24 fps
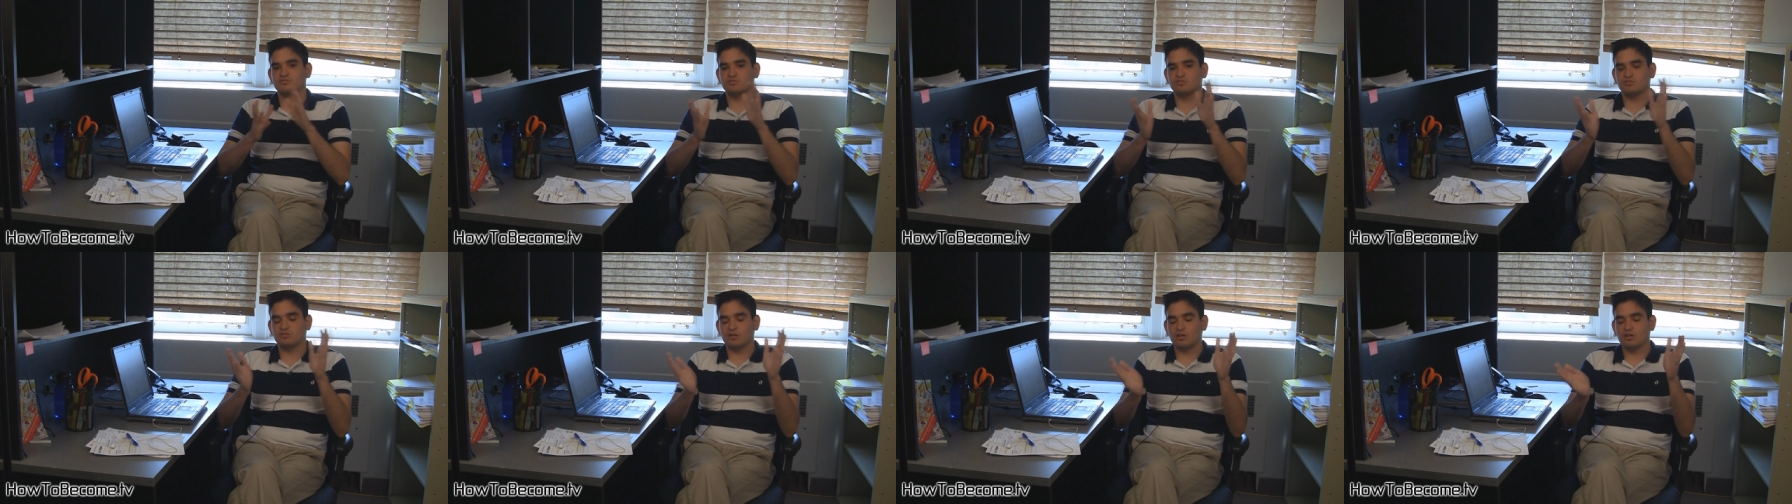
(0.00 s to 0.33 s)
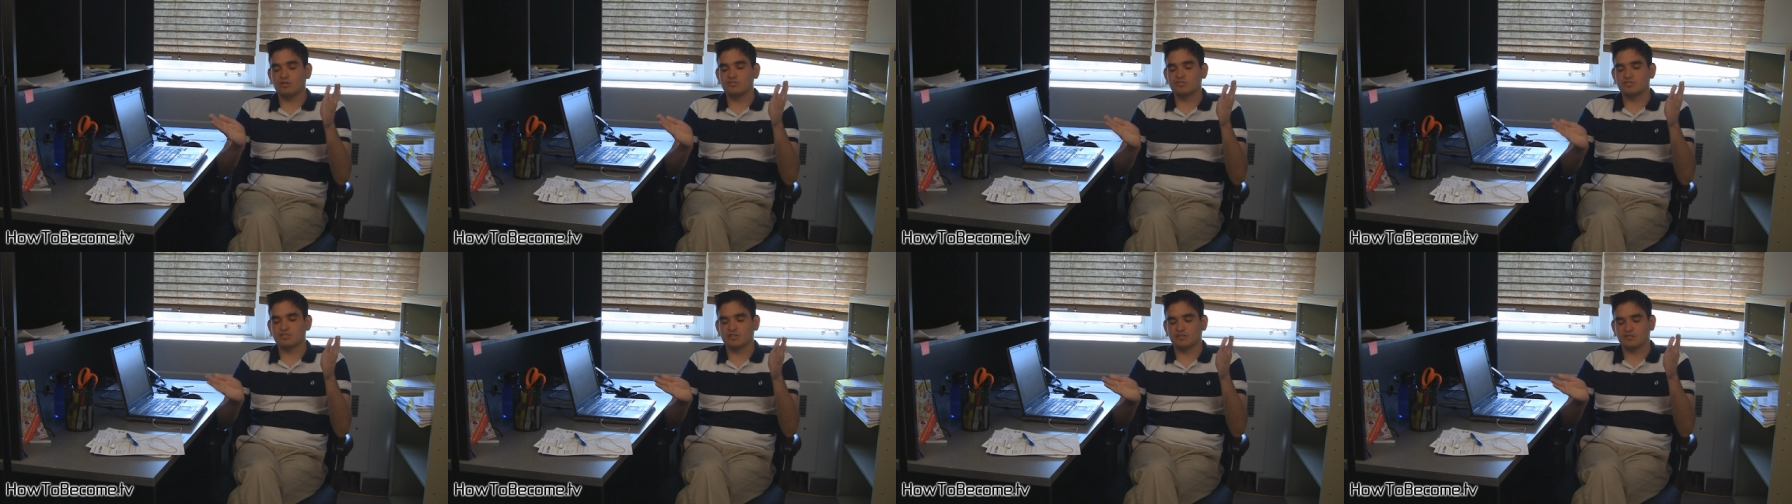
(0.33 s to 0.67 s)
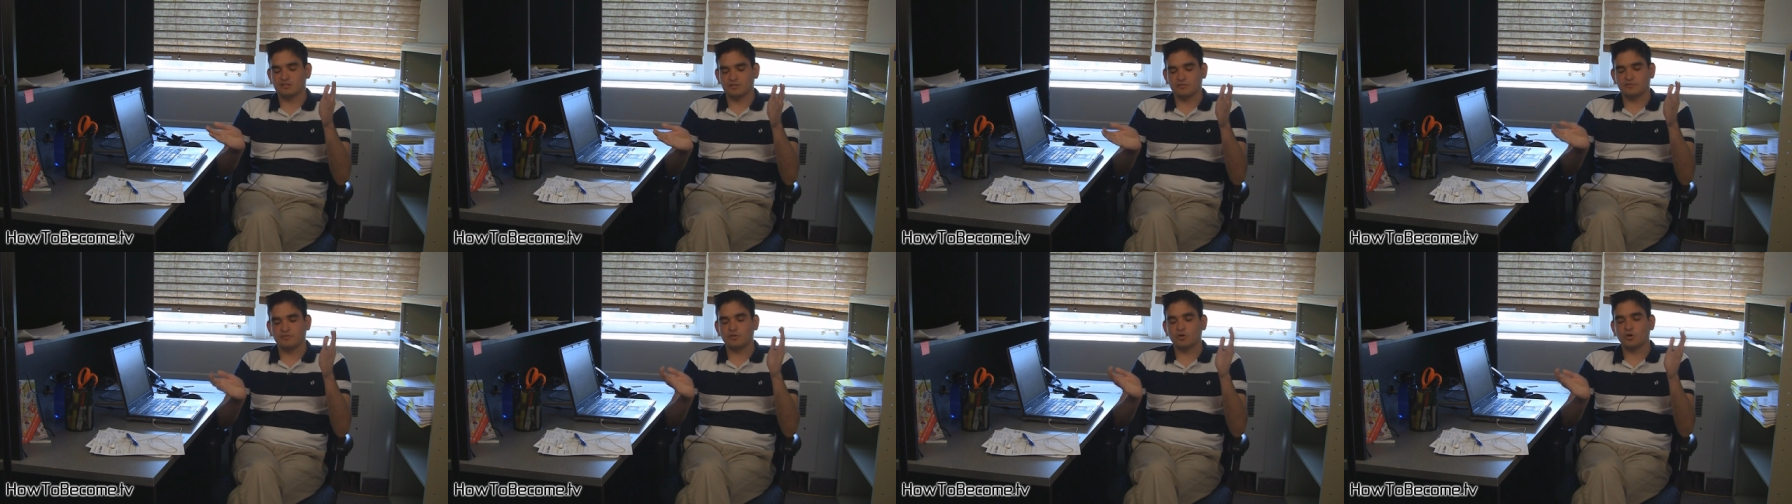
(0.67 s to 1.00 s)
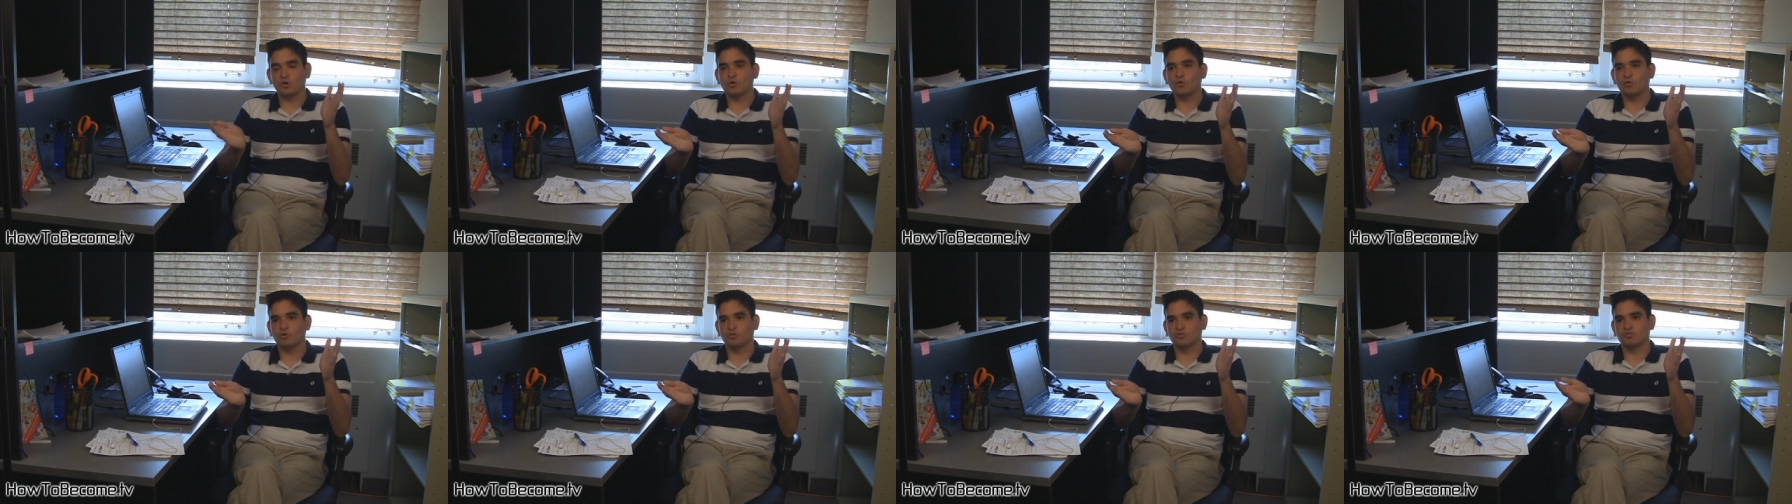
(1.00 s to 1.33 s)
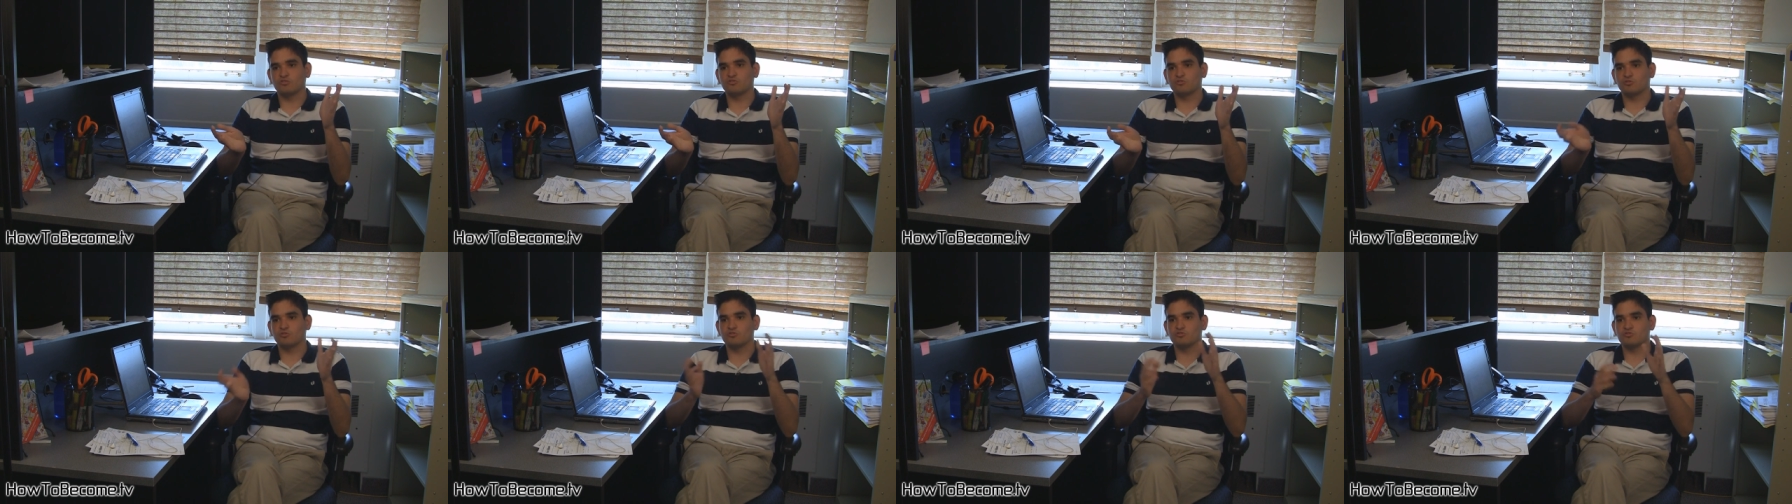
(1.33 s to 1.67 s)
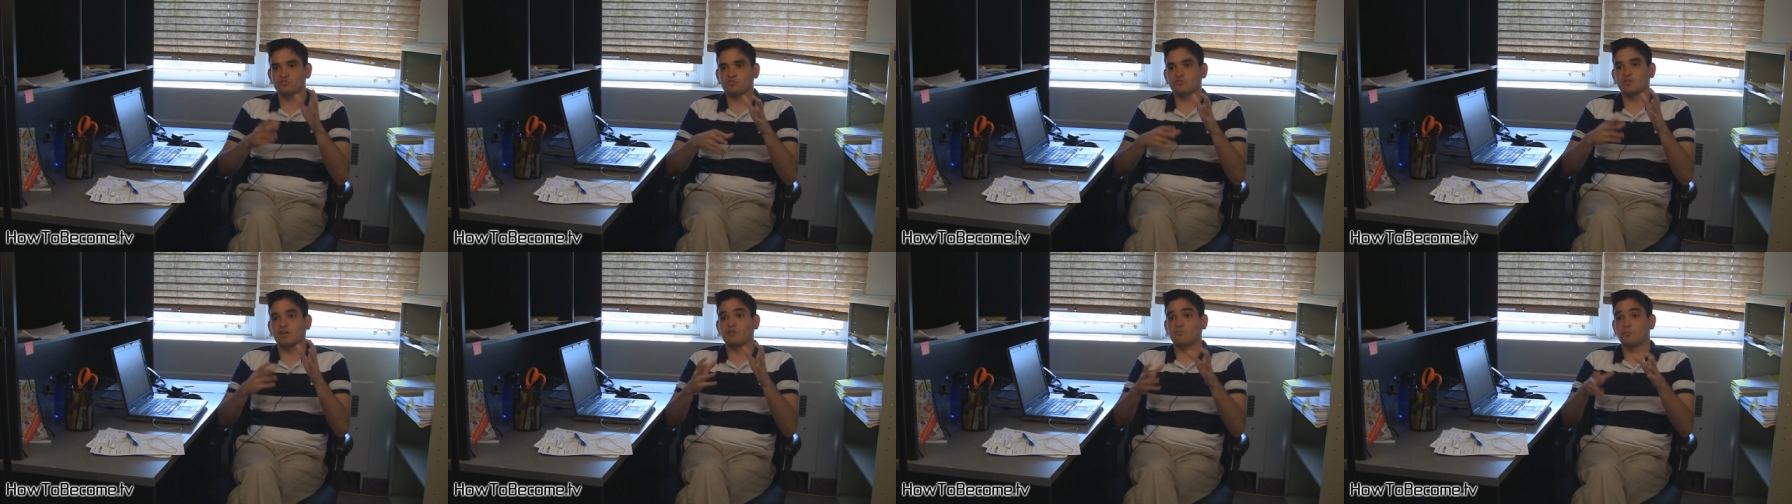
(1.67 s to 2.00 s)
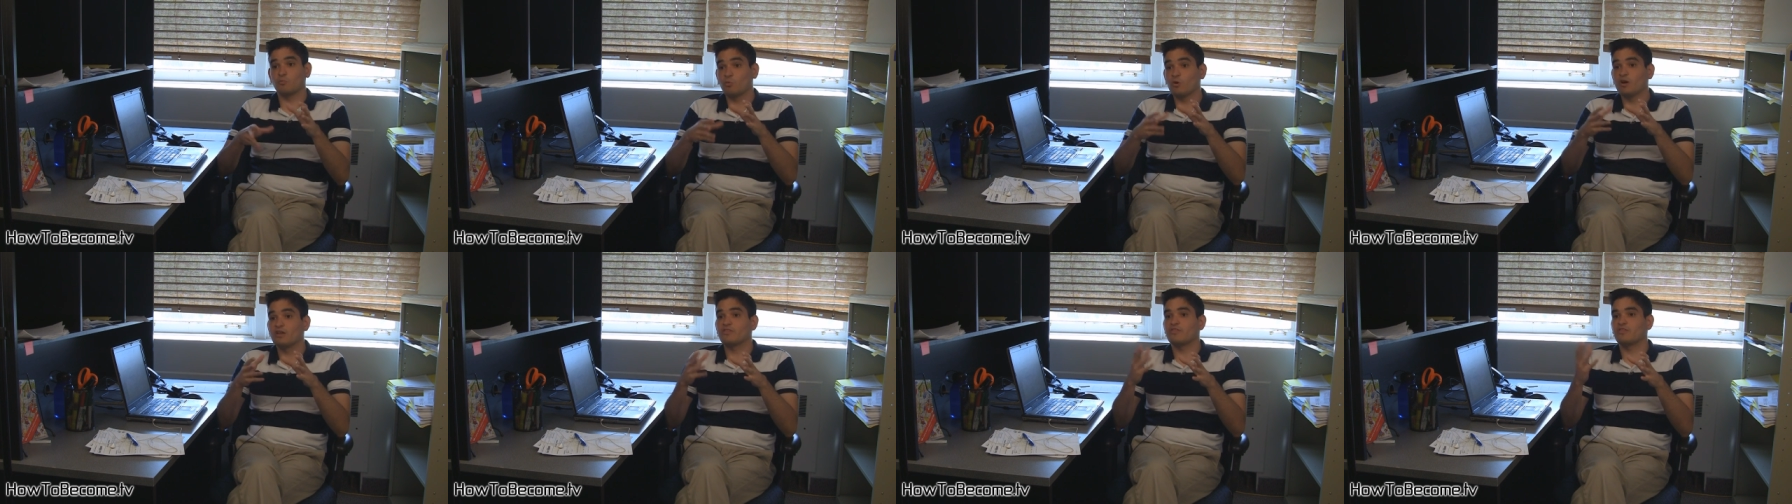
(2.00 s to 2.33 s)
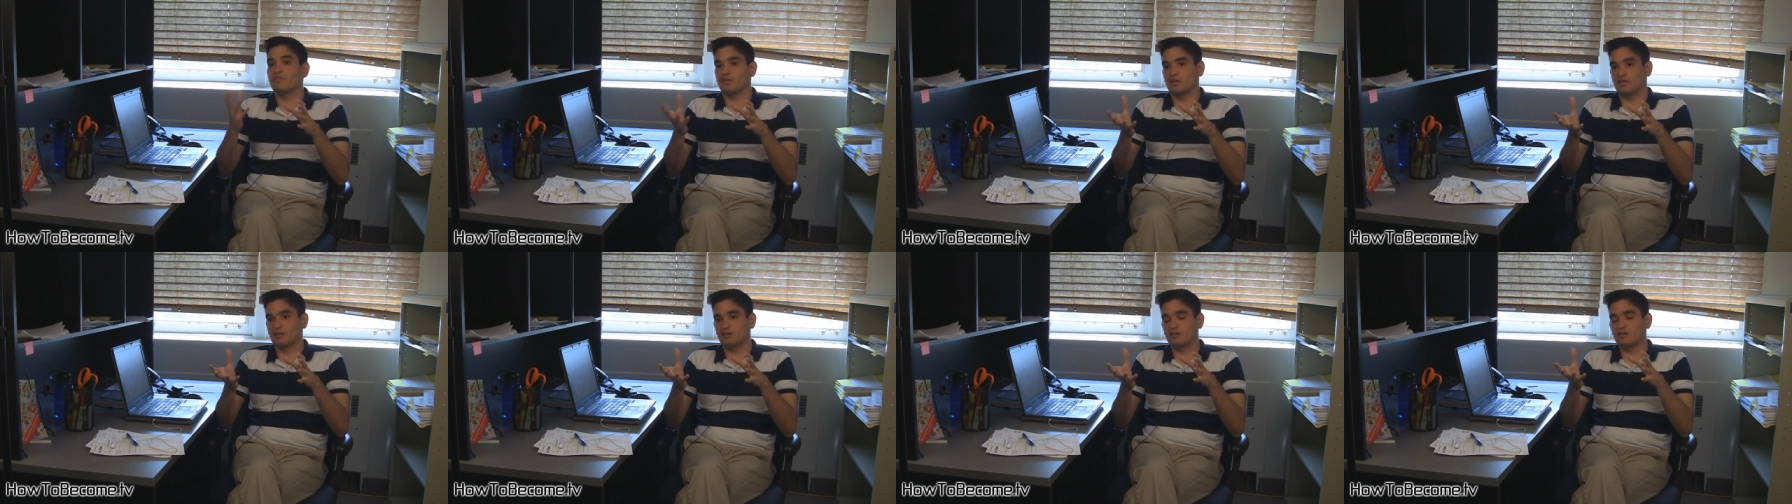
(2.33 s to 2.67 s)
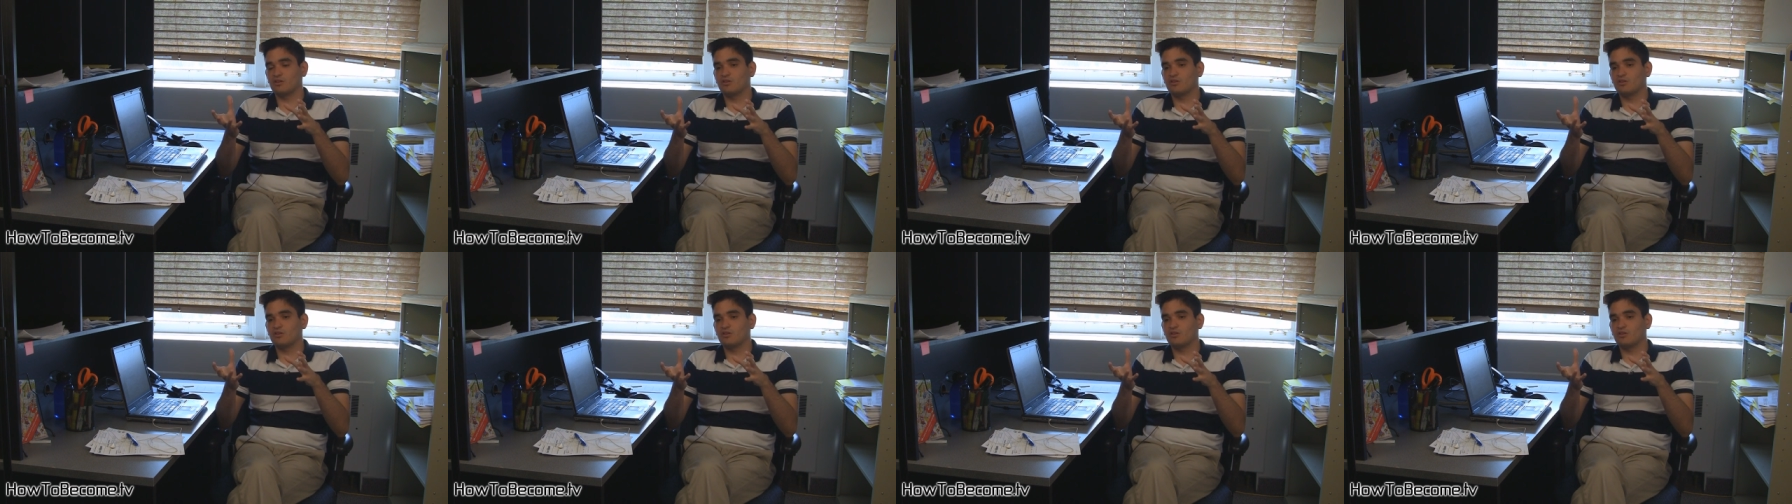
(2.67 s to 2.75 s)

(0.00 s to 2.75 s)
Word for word: lots of codes to describe one thing.